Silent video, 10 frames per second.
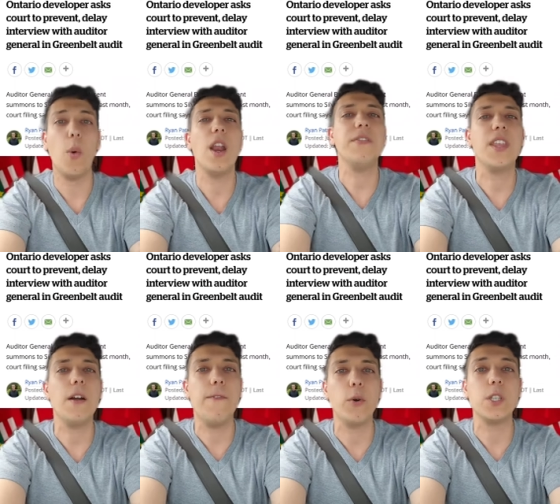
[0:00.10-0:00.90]
One of
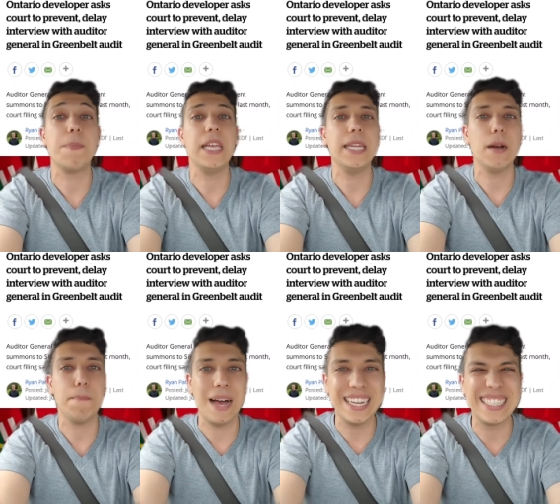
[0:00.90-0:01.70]
Doug Ford's
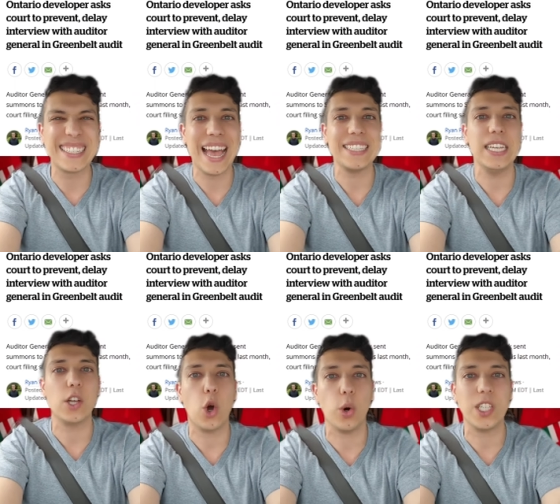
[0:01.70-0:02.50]
billionaire buddies is
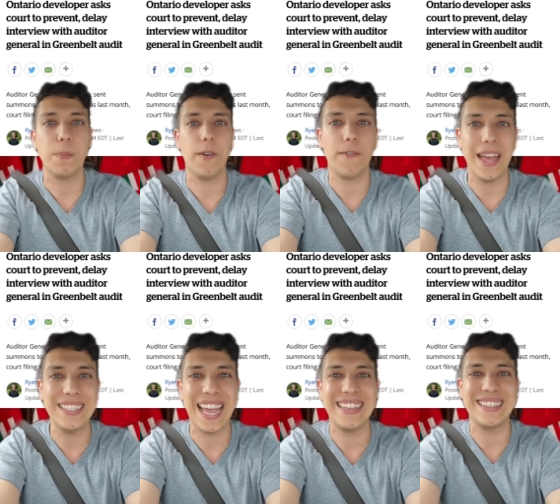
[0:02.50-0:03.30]
asking the court to
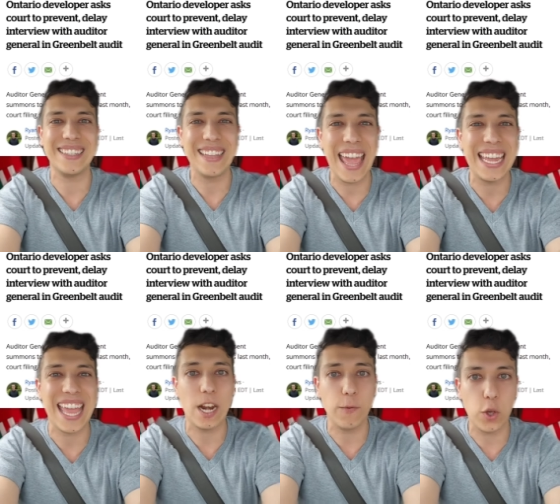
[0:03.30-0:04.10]
prevent and delay
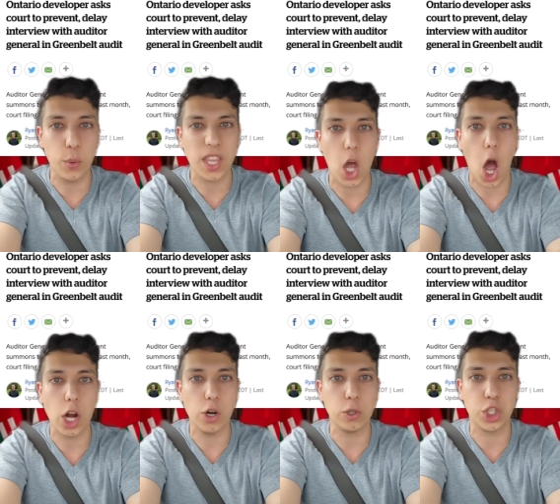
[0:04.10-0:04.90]
an interview with the
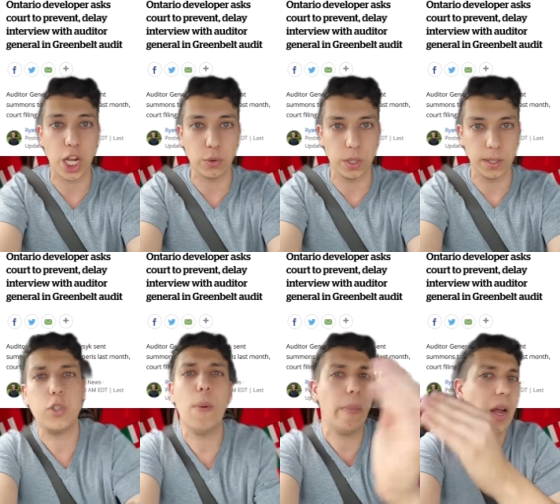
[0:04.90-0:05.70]
Auditor General.
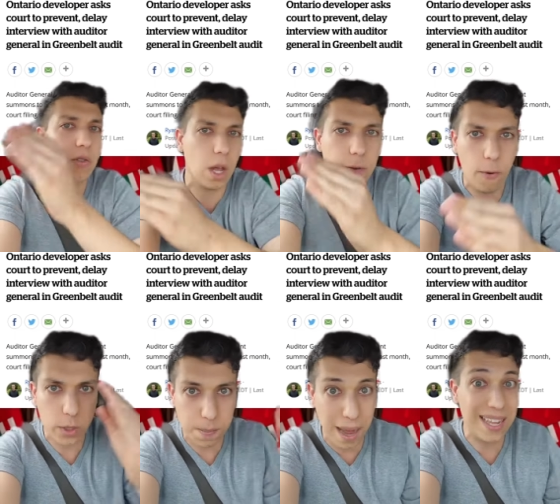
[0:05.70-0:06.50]
Remember how Doug
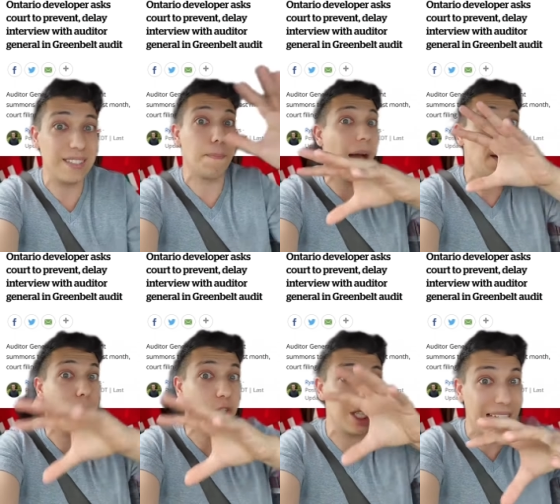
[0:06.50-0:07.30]
Ford's buddies bought
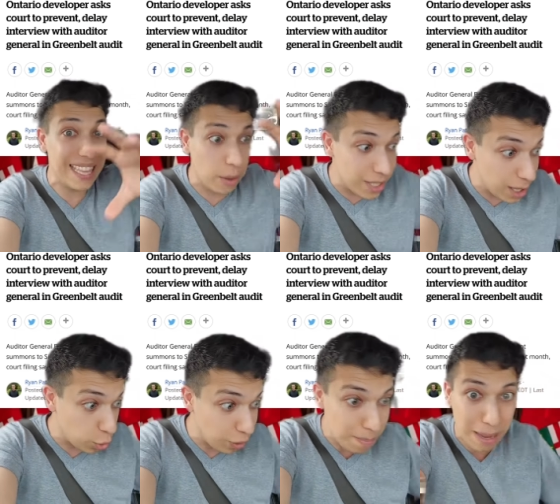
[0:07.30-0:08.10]
a bunch of land that was in
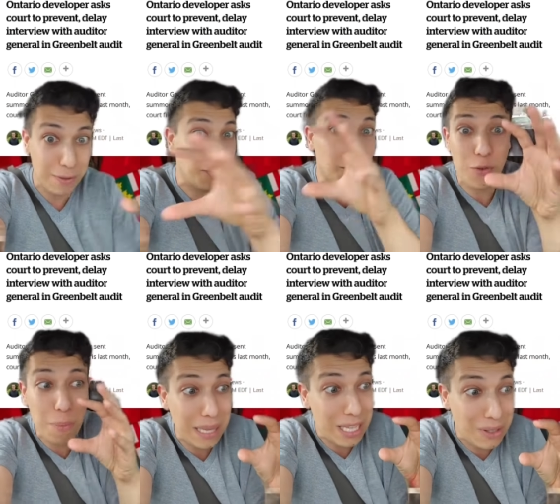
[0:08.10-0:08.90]
the Greenbelt for a
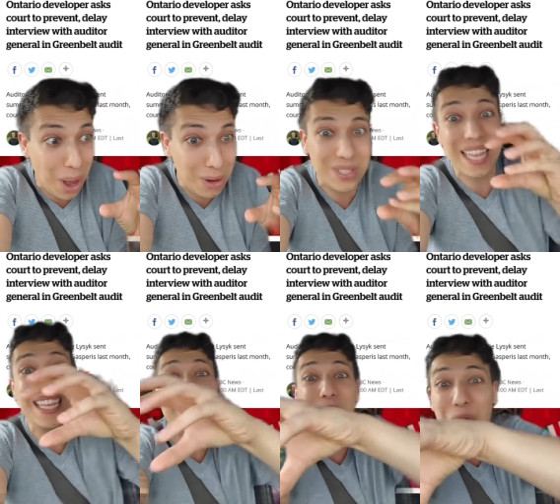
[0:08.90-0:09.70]
few million dollars,
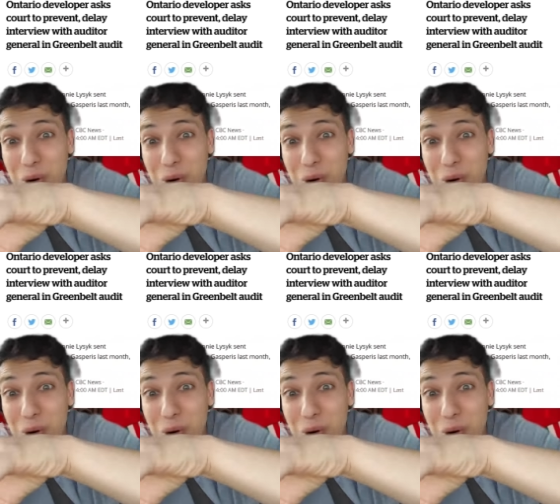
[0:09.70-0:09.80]
and then Doug